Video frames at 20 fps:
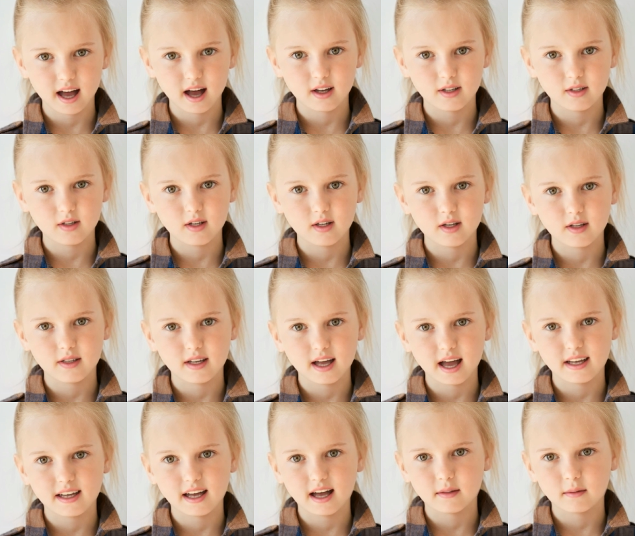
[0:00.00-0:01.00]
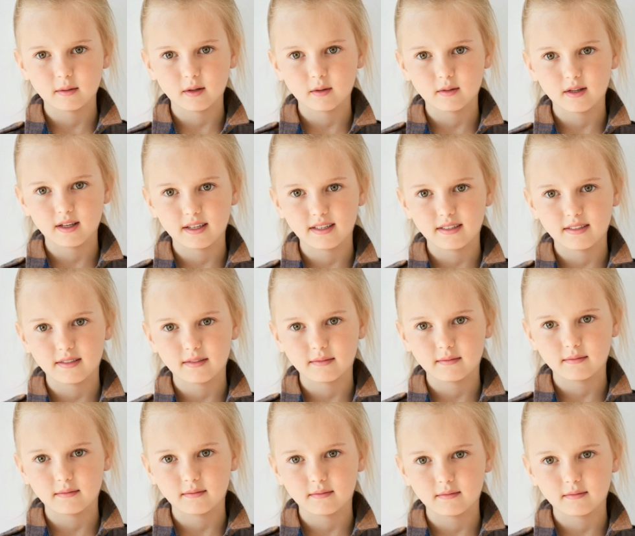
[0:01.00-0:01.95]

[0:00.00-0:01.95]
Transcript: cultures and communities.